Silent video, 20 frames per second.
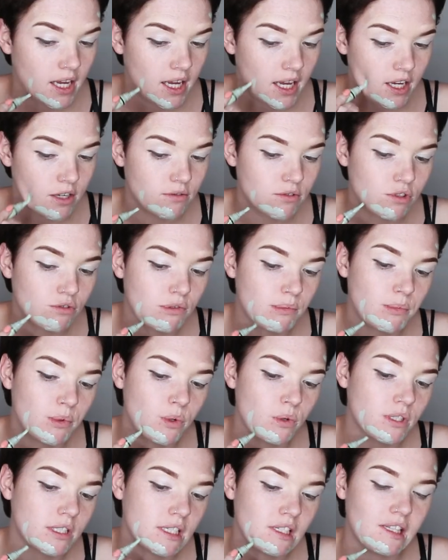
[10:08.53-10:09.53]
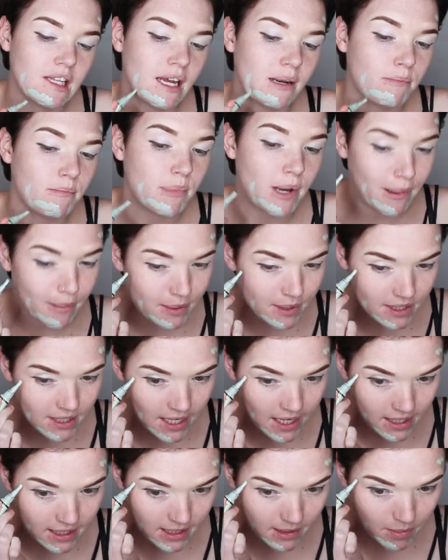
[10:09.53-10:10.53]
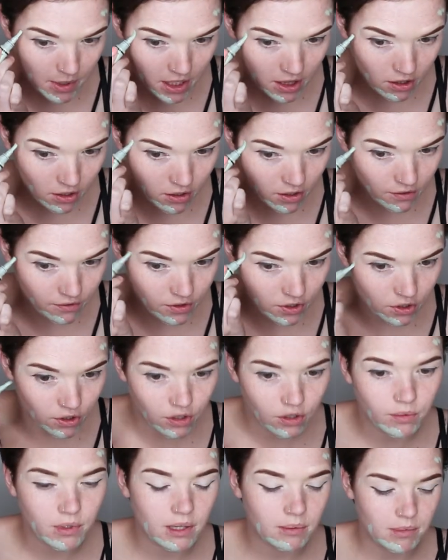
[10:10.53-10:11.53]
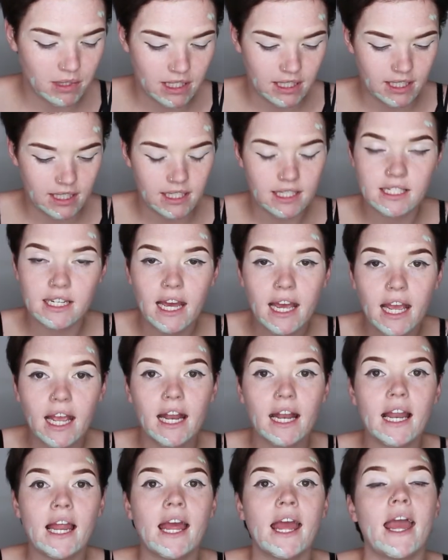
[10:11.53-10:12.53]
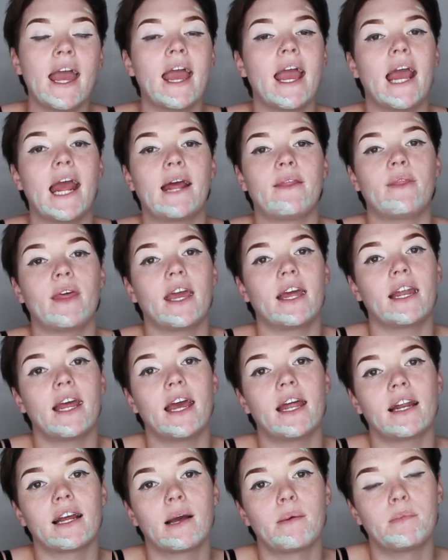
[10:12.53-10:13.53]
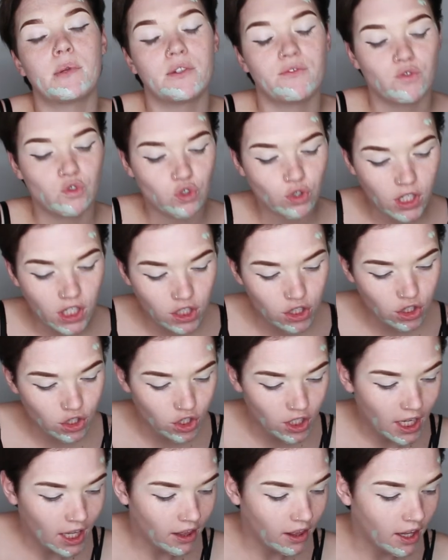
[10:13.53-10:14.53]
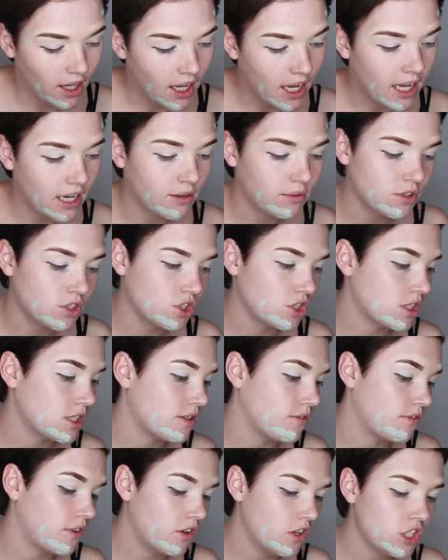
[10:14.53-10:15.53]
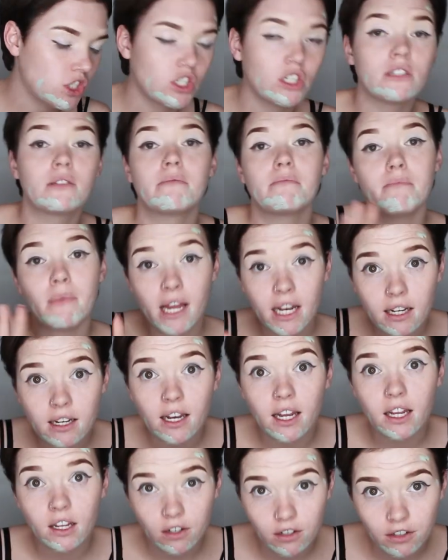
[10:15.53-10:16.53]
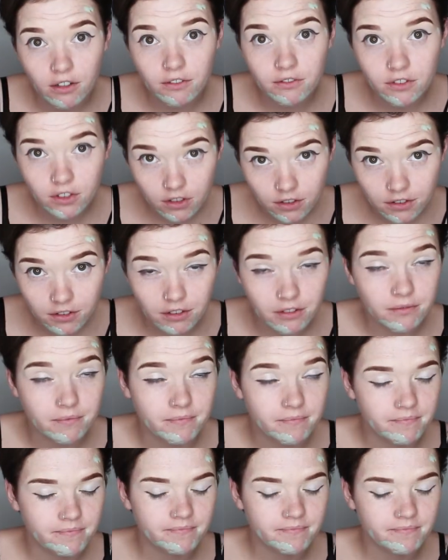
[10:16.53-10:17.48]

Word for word: It was reported that Bubbles had spent the afternoon with Mister Steyn and they'd had a couple of drinks together, and it was just a very chilled Monday afternoon.